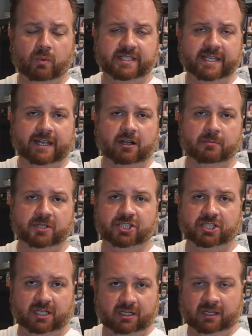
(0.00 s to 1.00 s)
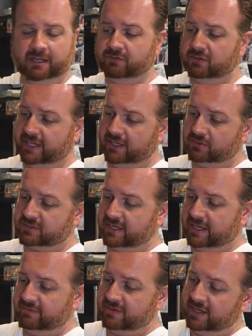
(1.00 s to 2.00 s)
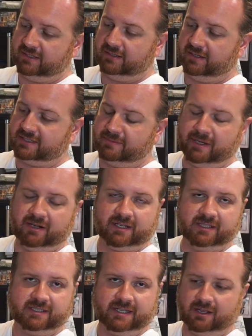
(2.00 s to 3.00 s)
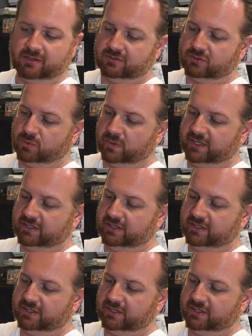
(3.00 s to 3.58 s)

we take our machine, and for Dedo's knife, it's American style, 20